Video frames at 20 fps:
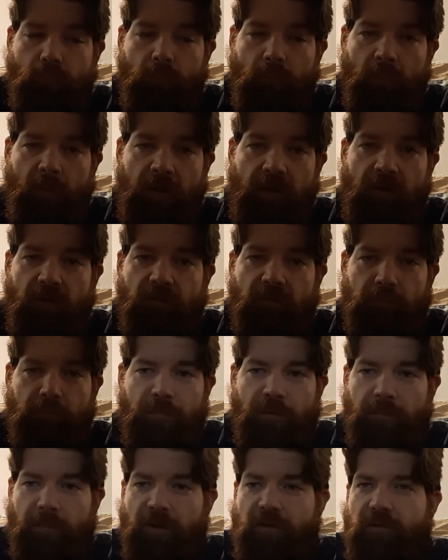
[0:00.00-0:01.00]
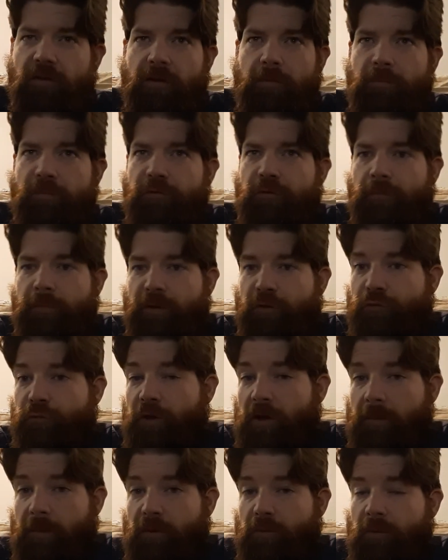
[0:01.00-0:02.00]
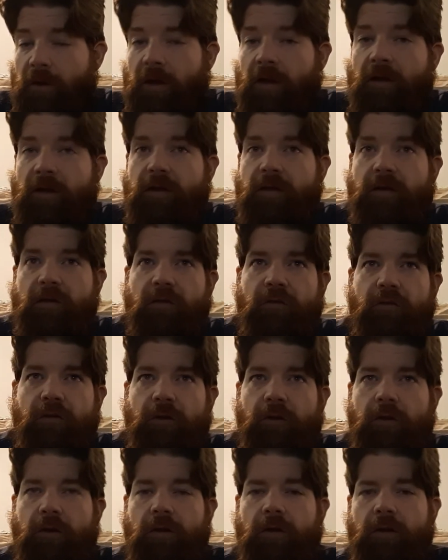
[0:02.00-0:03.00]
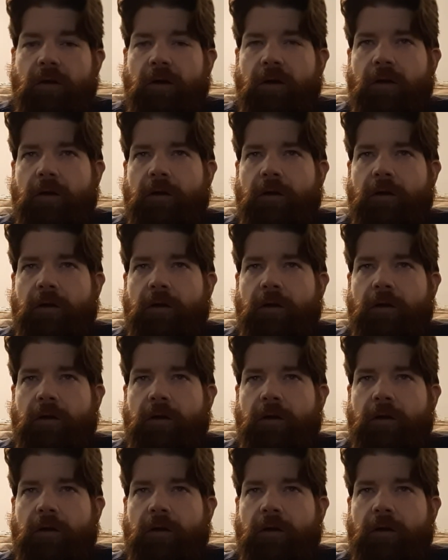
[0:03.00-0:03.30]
he's basically Mr. McDreamy, right? He's the